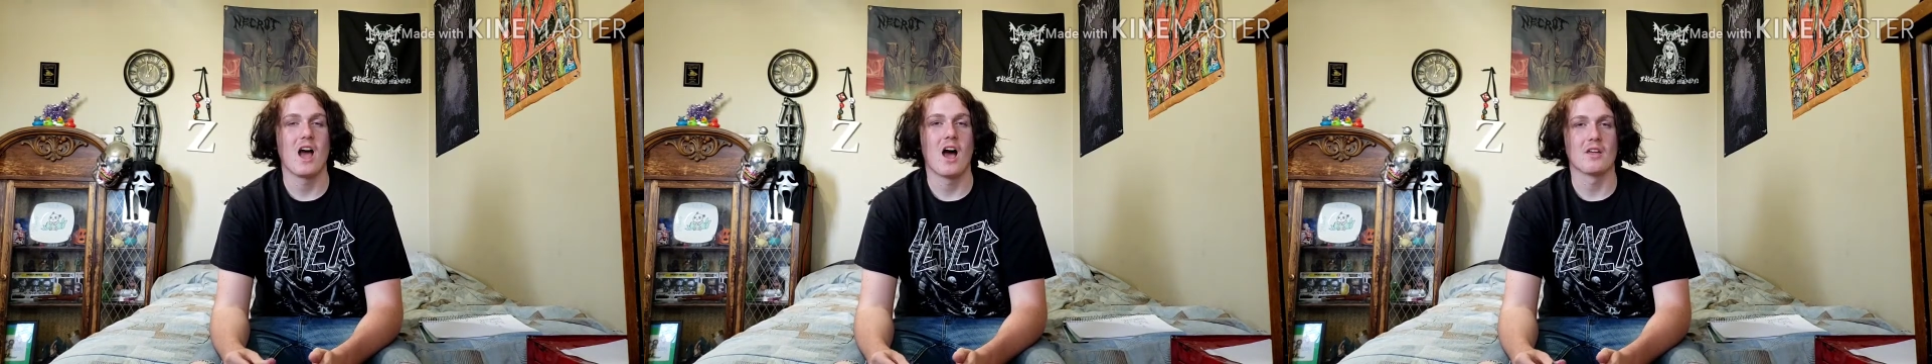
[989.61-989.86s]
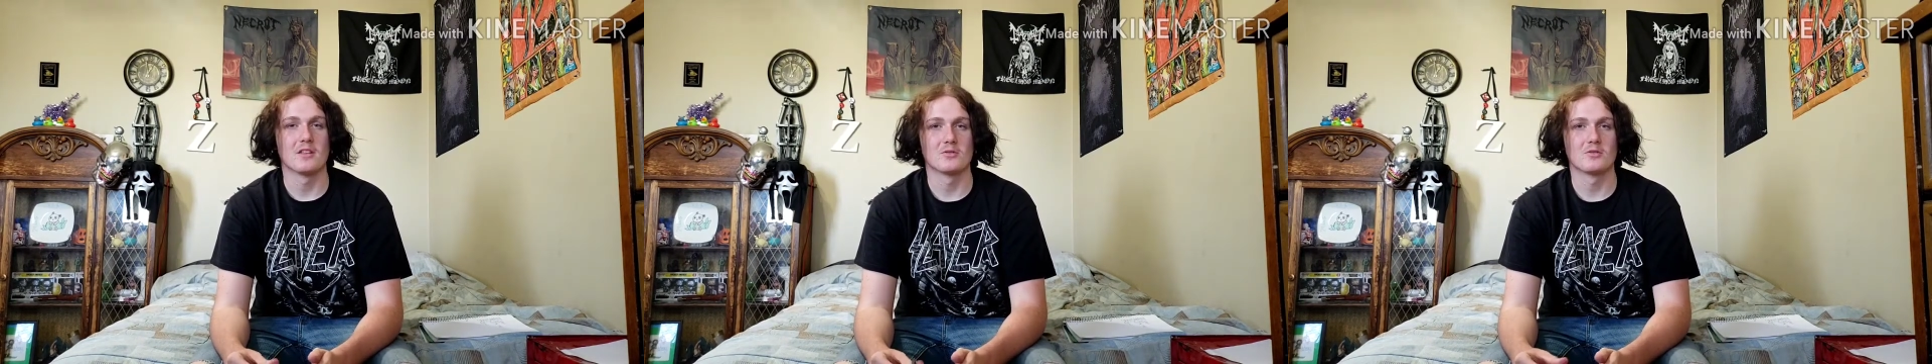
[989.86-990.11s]

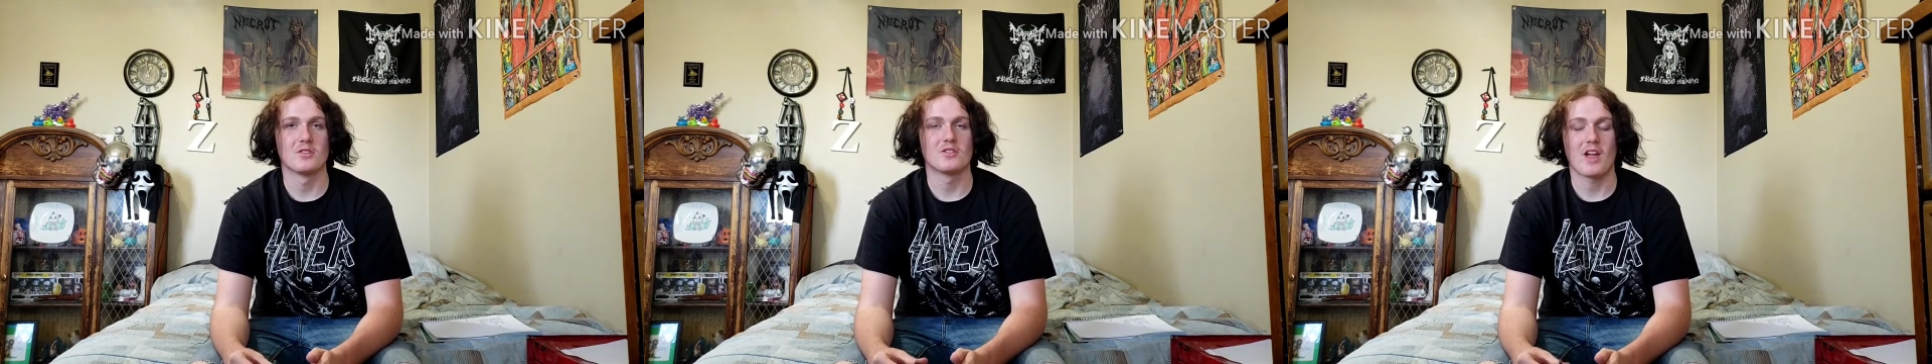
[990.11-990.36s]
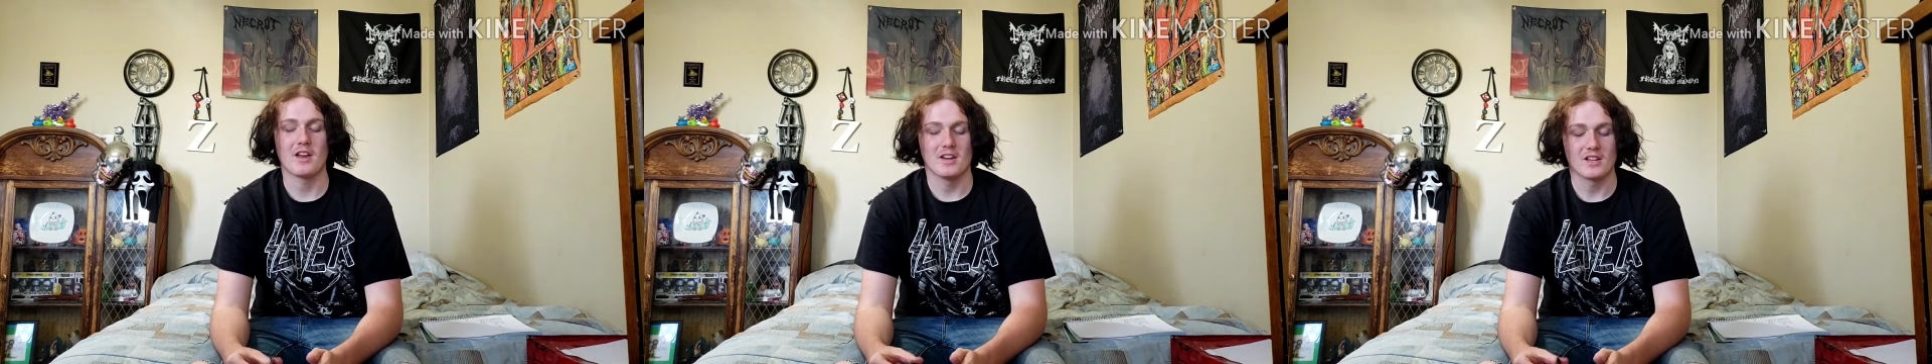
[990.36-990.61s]
Uh, these are
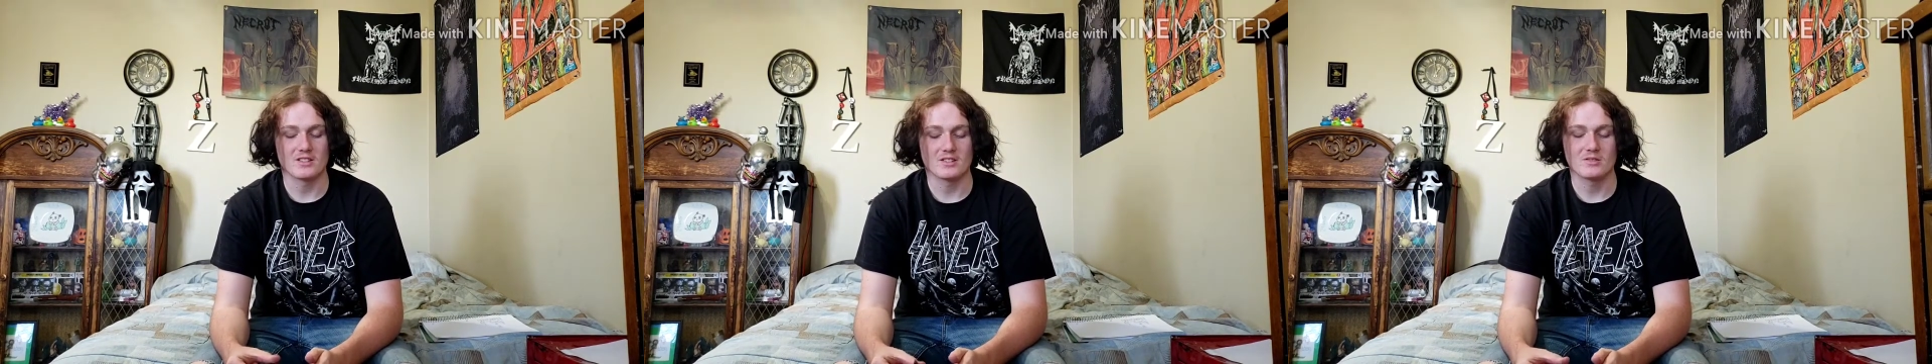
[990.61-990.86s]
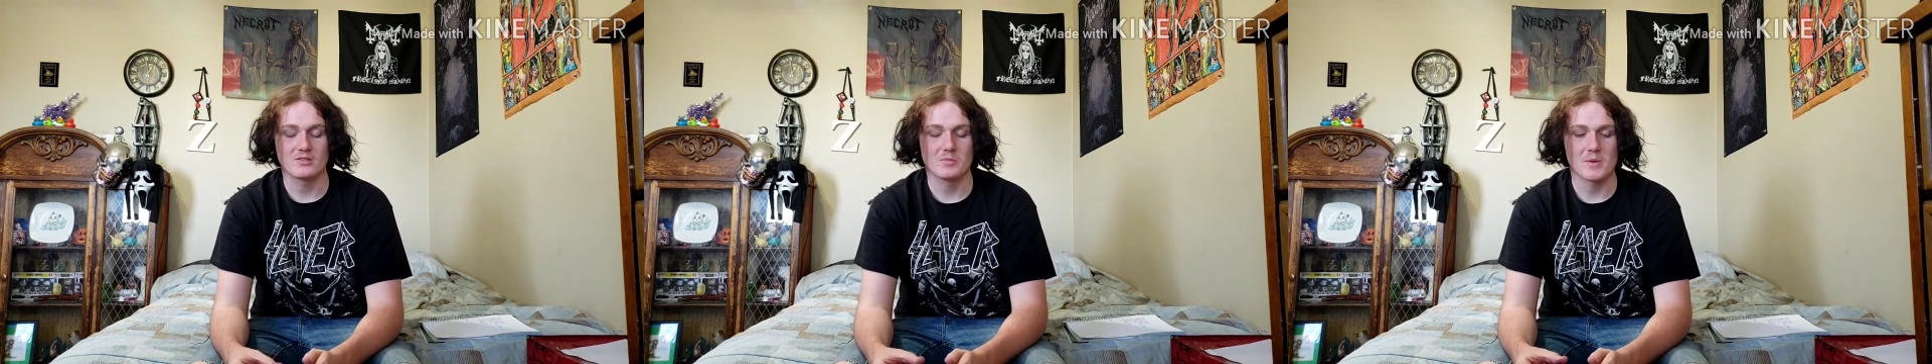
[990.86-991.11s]
just
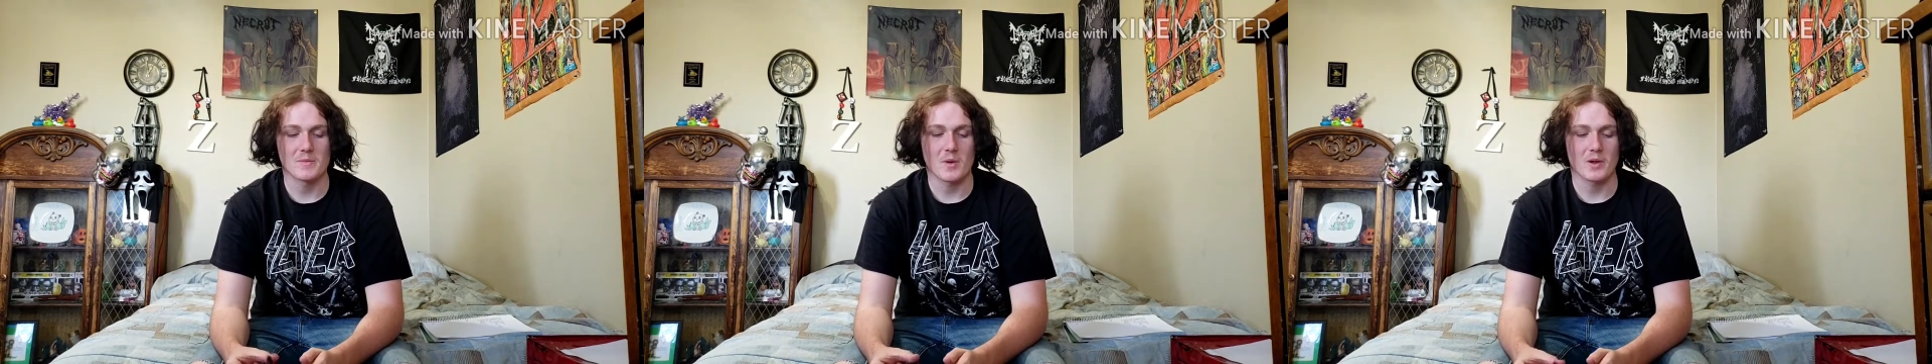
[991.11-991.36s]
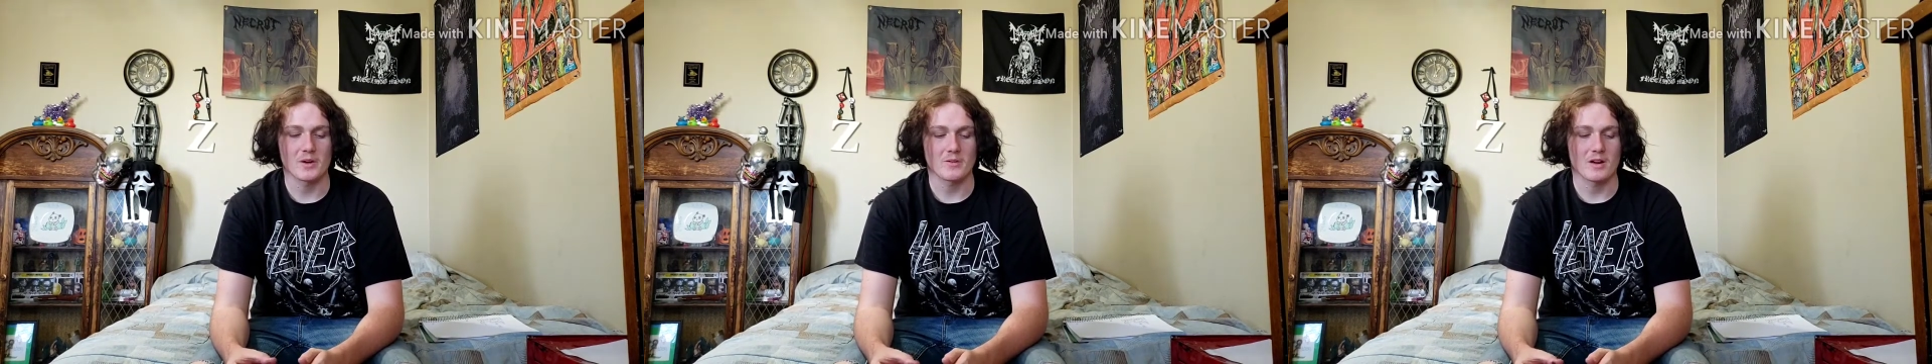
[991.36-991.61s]
ideas
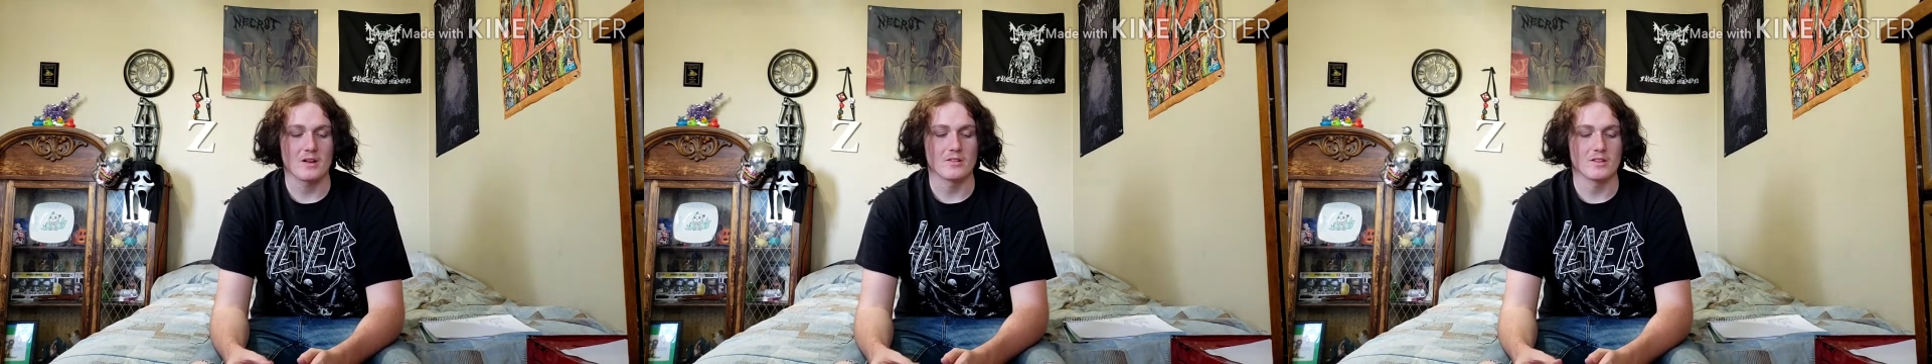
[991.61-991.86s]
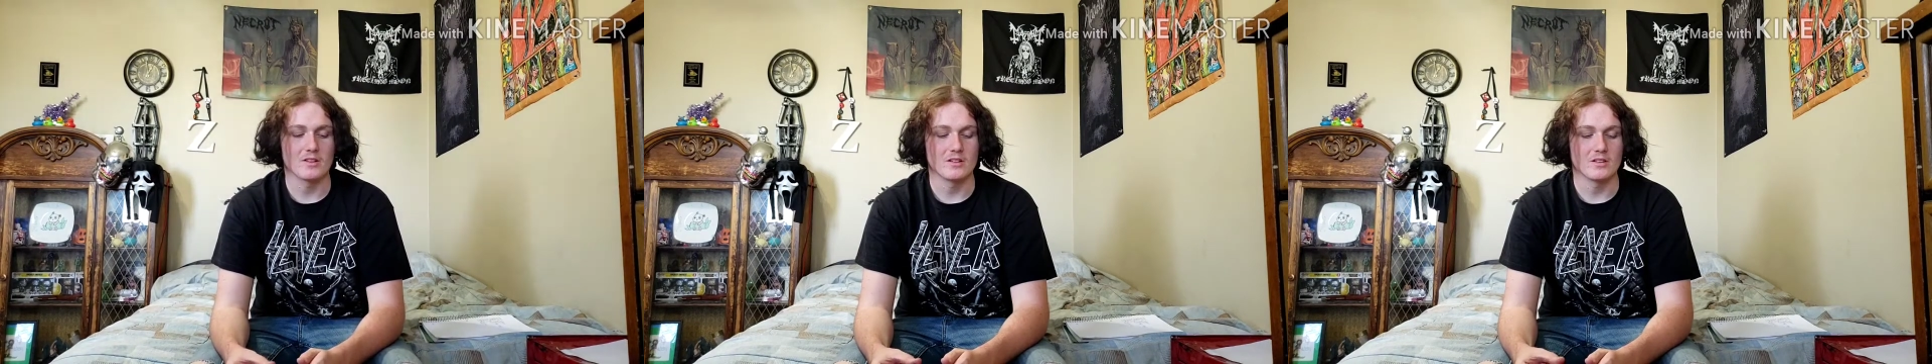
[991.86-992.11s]
spitballing around.